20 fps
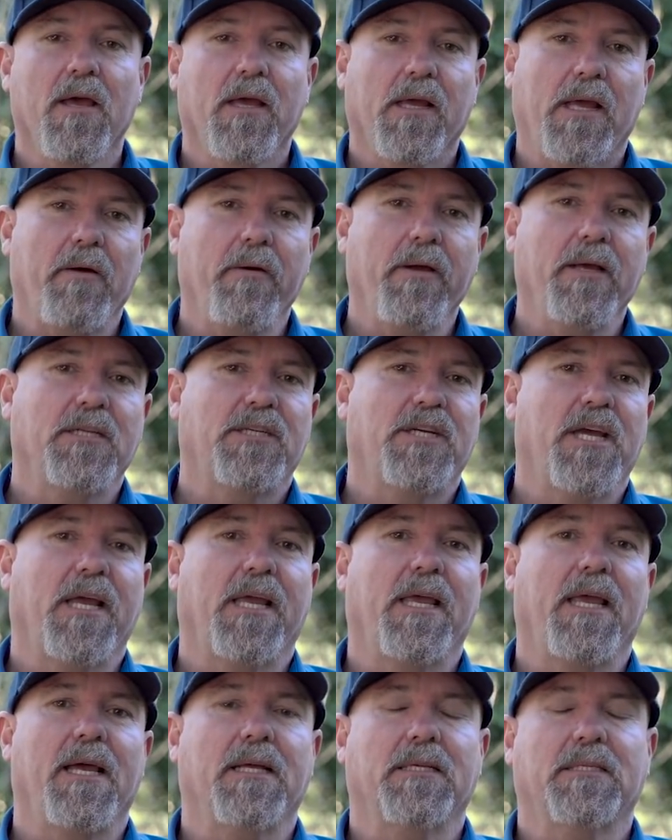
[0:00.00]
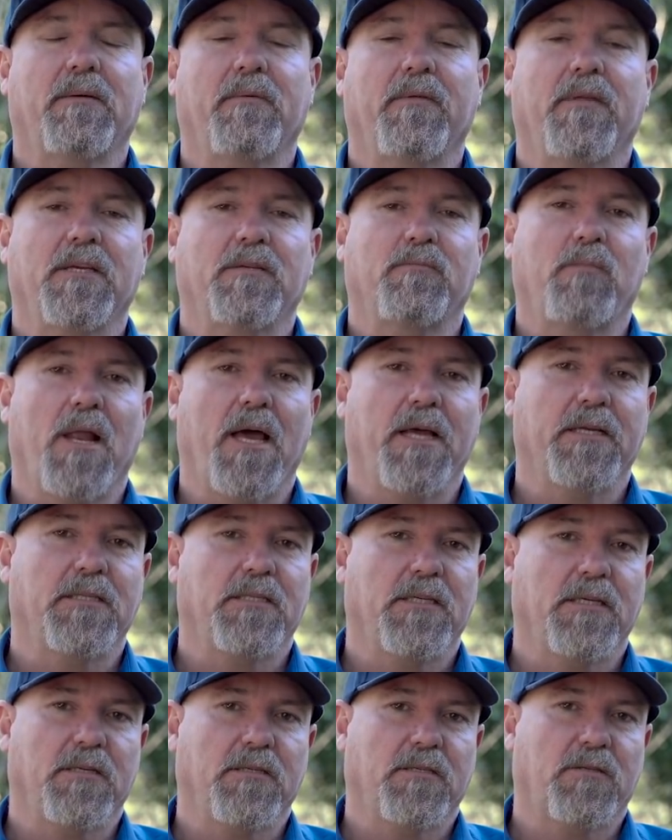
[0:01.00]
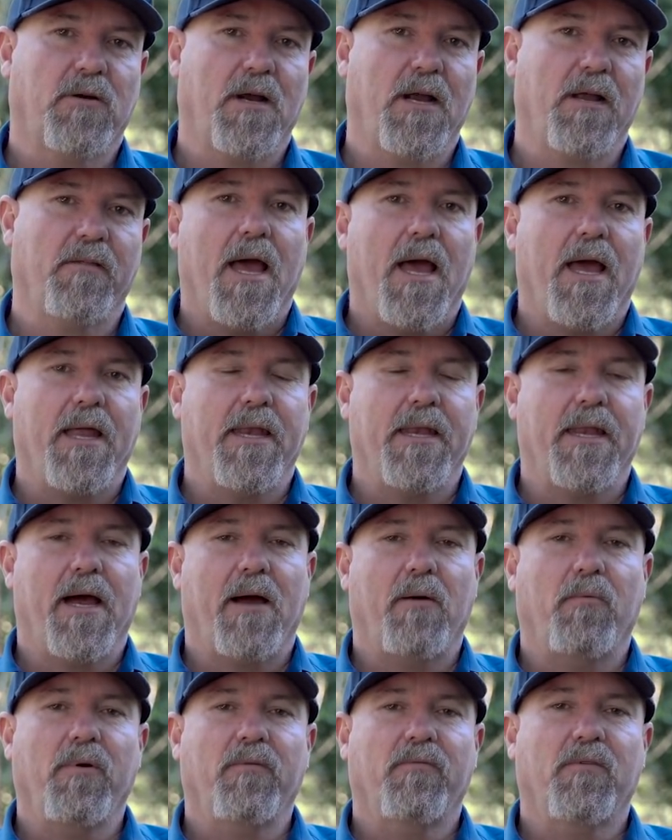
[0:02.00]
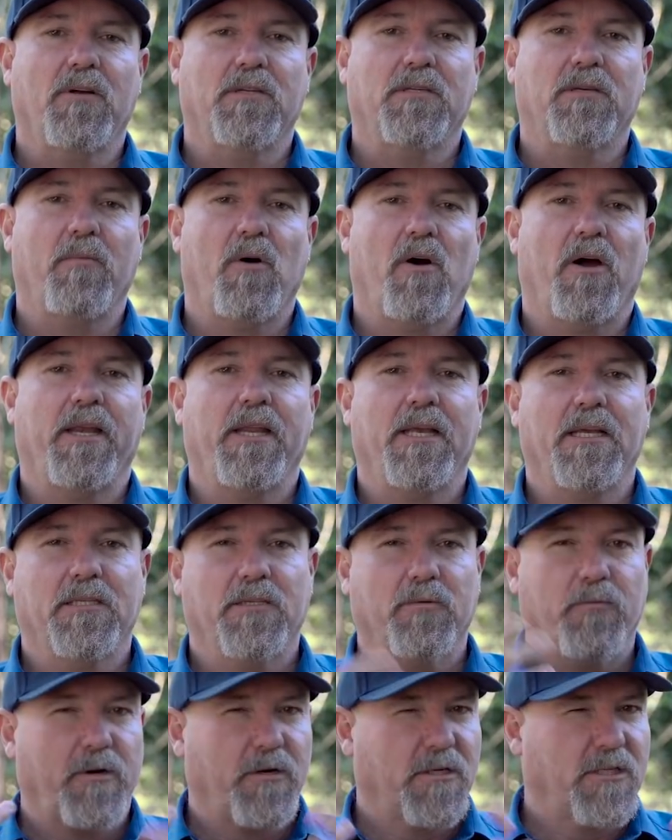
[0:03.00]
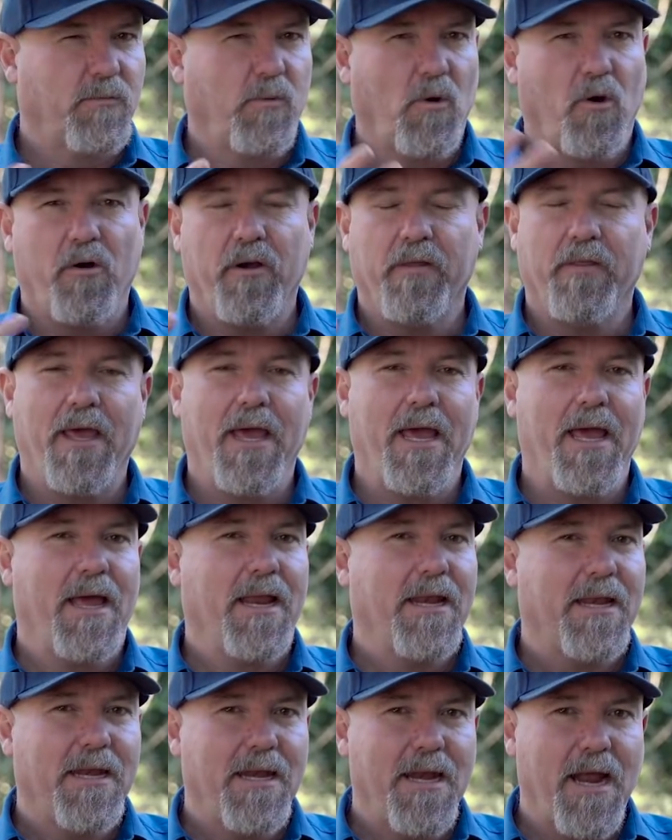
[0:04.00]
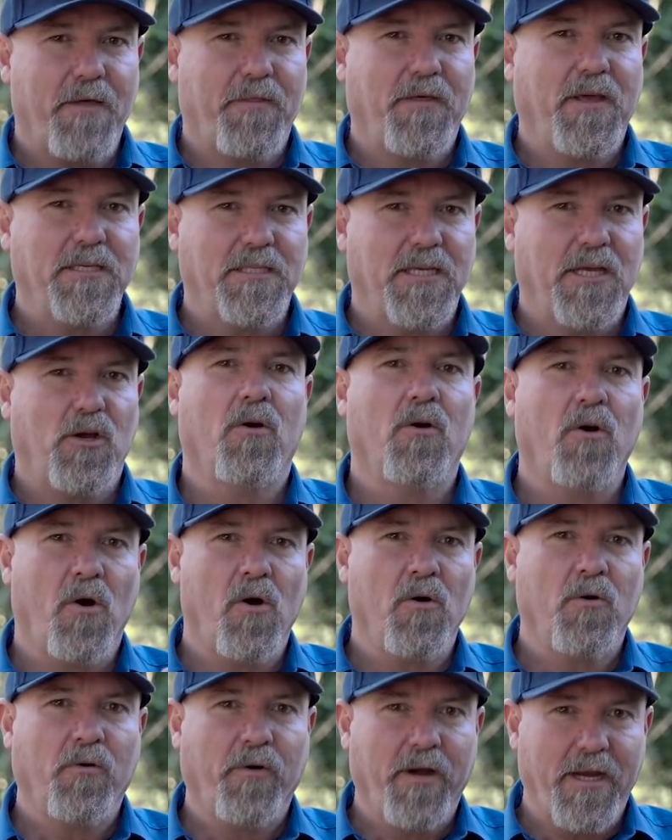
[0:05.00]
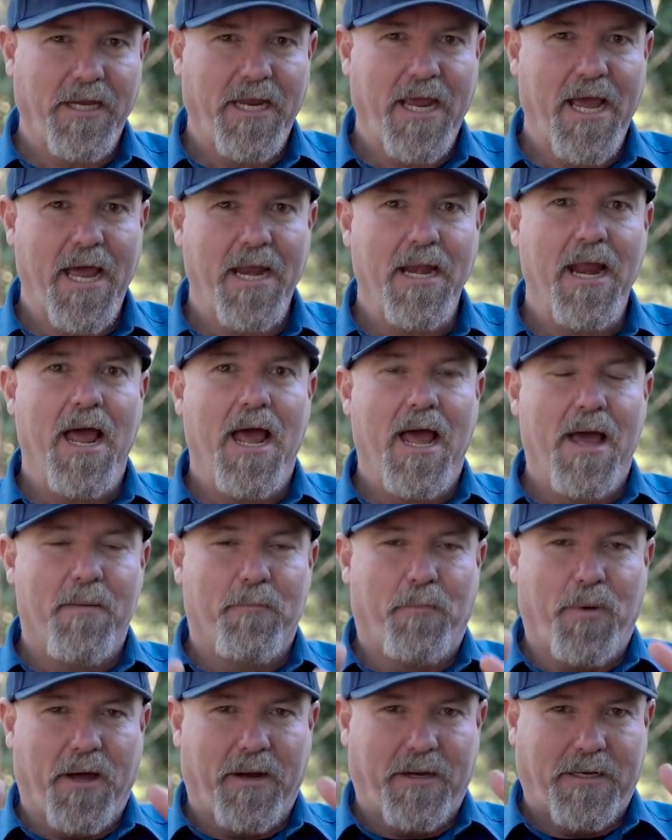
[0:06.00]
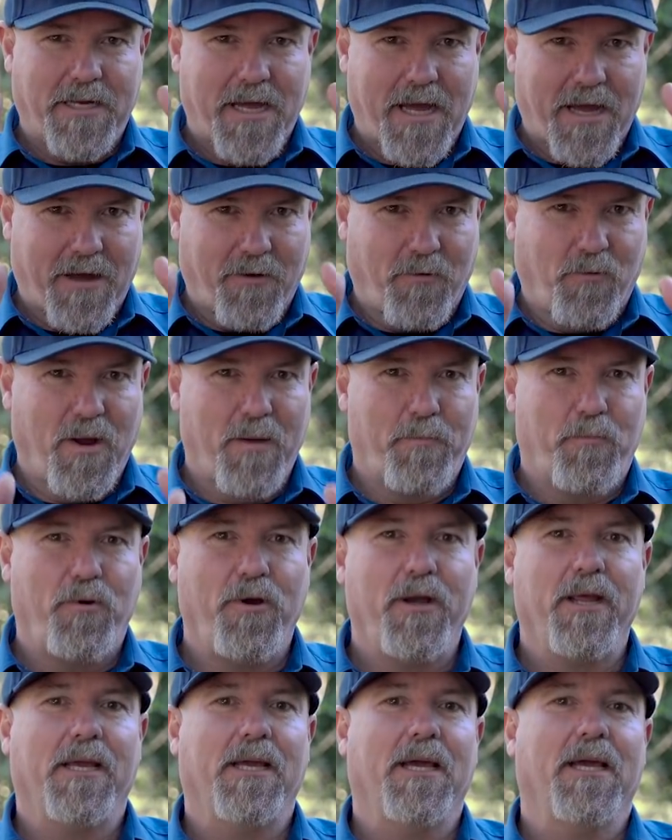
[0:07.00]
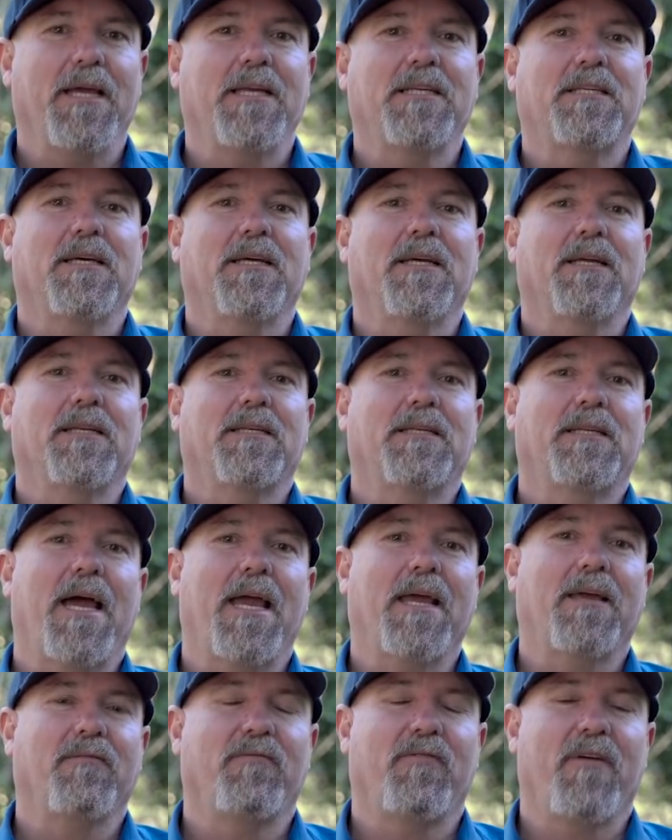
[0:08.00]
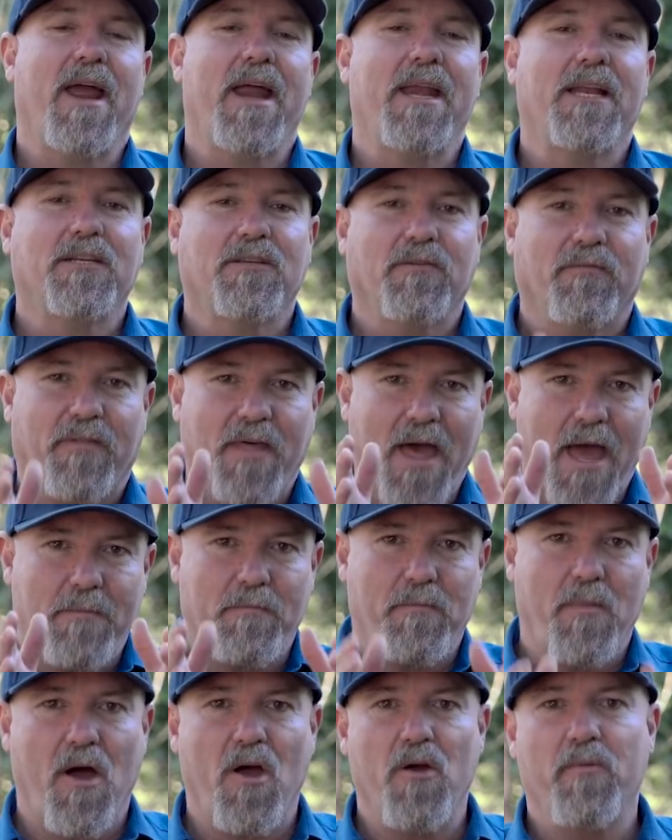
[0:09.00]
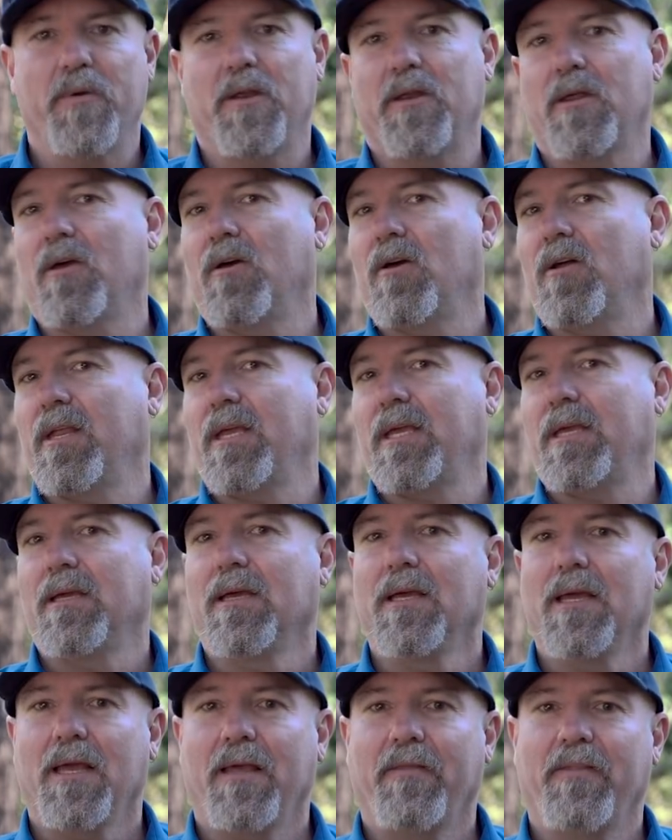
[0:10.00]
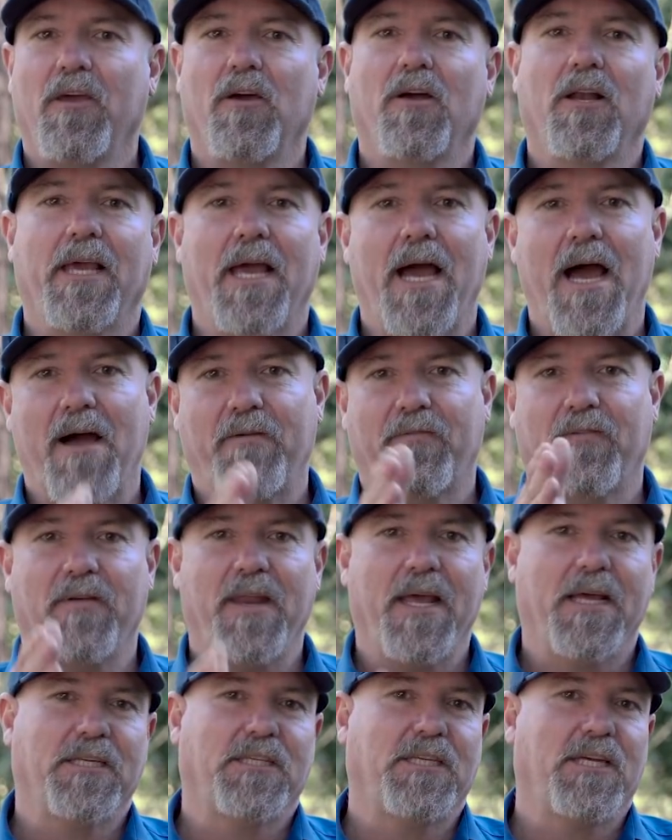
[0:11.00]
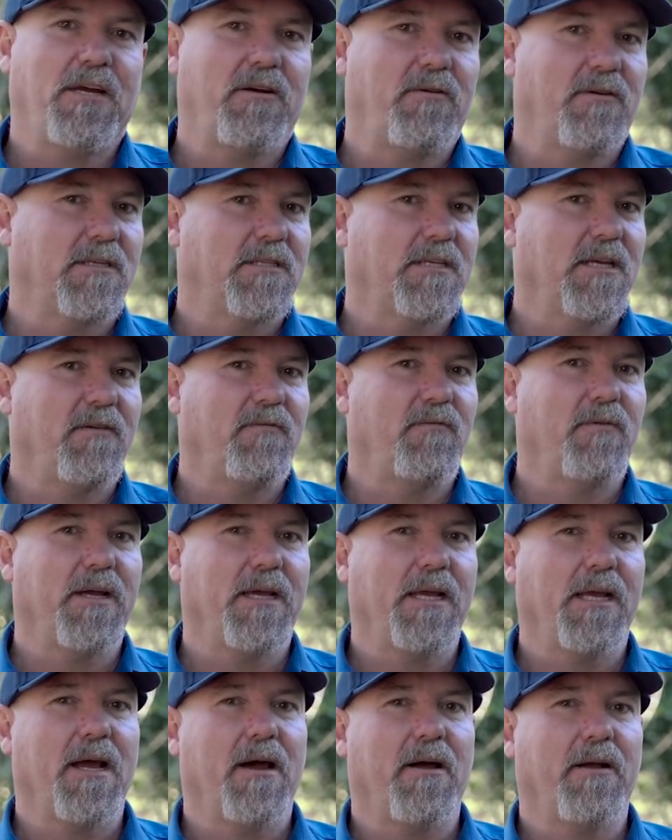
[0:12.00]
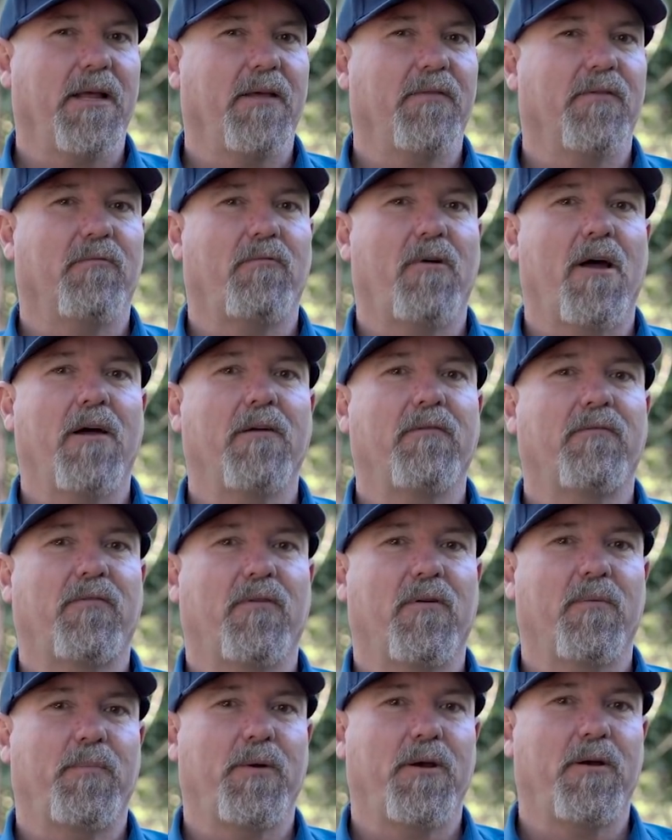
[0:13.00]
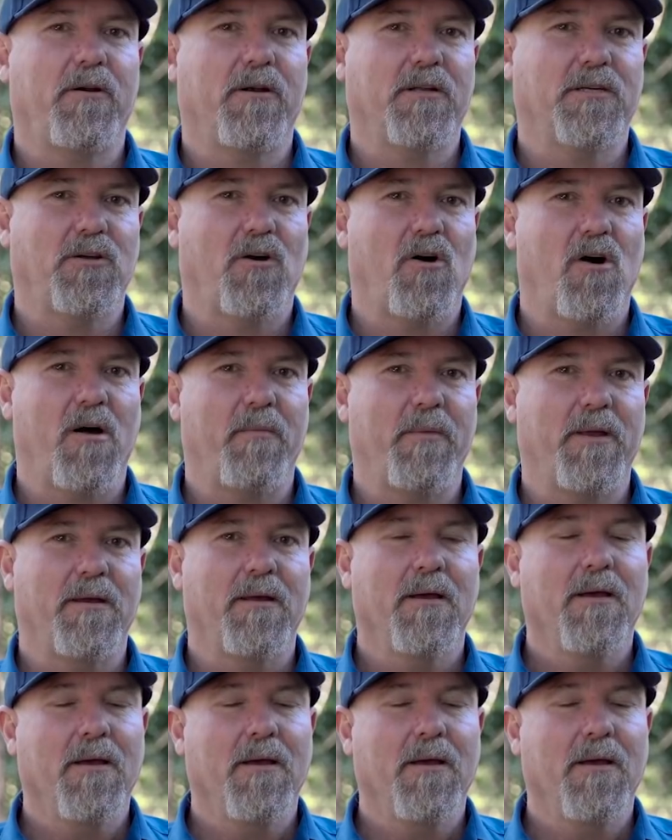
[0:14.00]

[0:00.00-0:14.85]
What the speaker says: Going and checking out some of these places in Australia, and we've got some ideas that we're exploring there. Nothing's in concrete yet, but we're pretty keen to take advantage of that moment in the early half of next year and see if we can go and hit the road for a period of time and